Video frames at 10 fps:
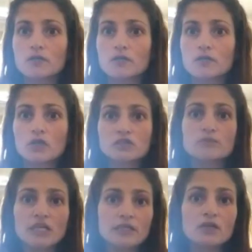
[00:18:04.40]
you're
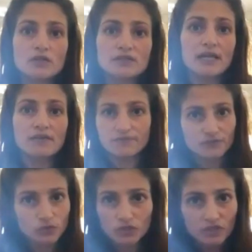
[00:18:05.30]
subjecting
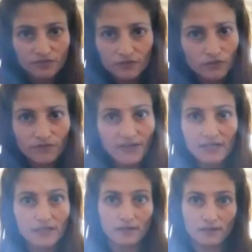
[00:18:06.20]
yourself to
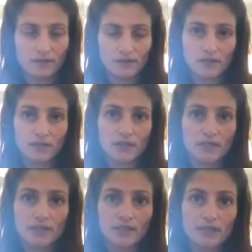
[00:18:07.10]
failure
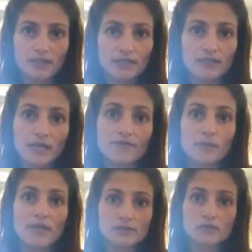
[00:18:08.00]
in every
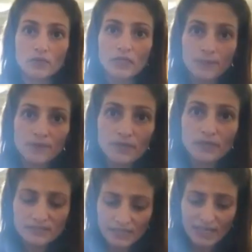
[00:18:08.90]
way. So keep it
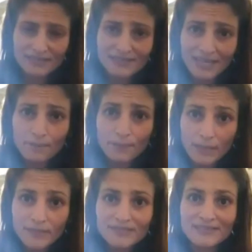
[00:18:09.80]
realistic and take
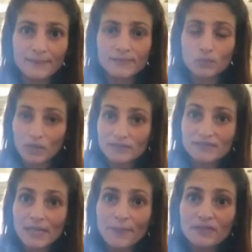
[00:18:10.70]
baby steps, one
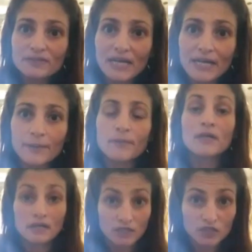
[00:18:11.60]
step at a time,
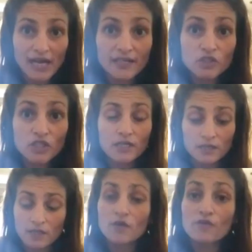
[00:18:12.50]
challenging,
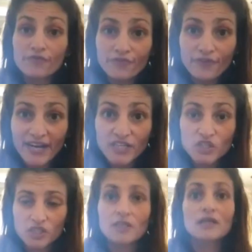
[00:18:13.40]

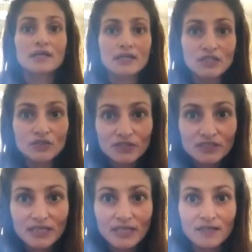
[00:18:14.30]
fresh,
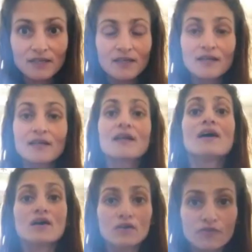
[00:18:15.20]
interesting
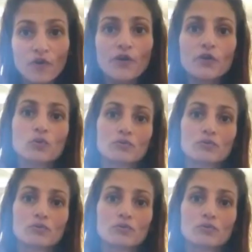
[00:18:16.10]
for you.